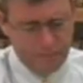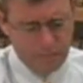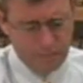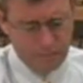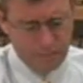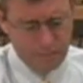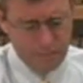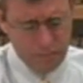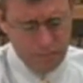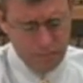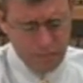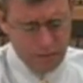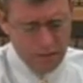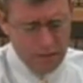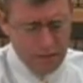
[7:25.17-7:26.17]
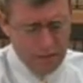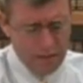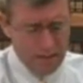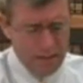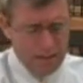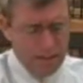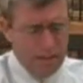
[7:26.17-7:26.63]

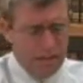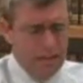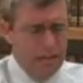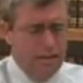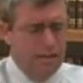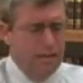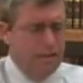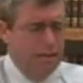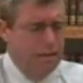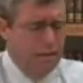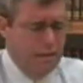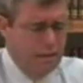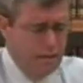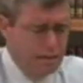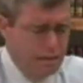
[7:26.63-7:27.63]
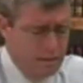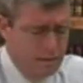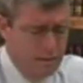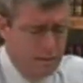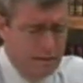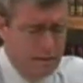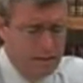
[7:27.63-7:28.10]

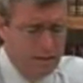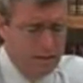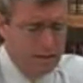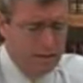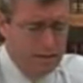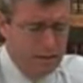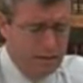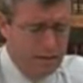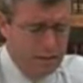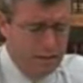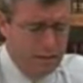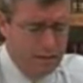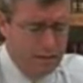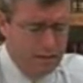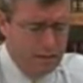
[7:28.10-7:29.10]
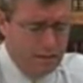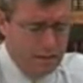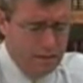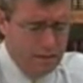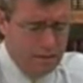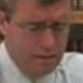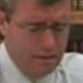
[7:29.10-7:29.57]

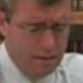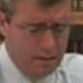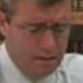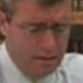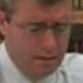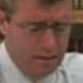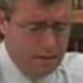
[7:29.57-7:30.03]
[no speech]